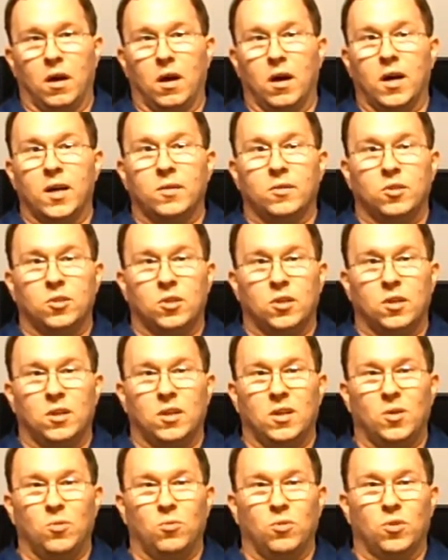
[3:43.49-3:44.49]
I'd
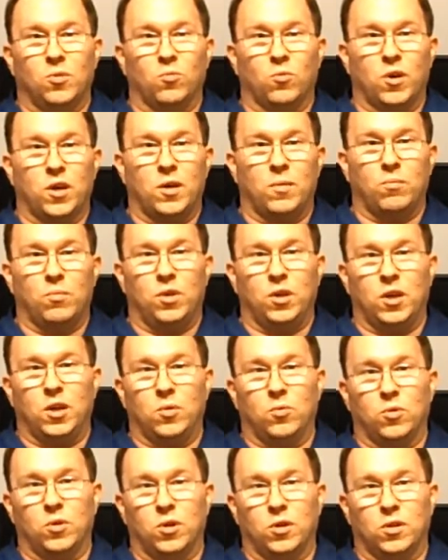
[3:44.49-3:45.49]
say with RAM
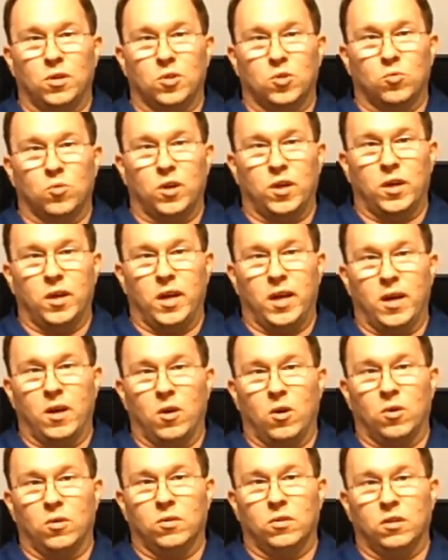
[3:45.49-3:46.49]
being what it is right
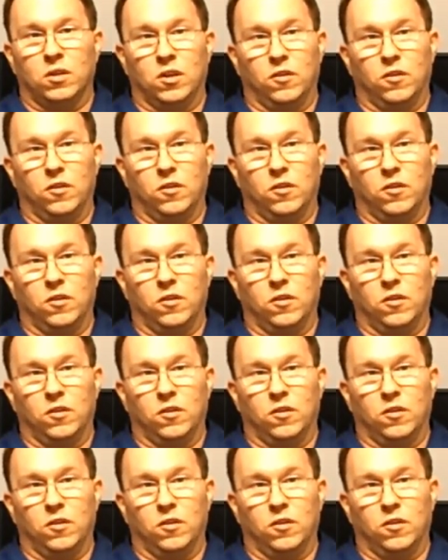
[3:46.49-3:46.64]
now,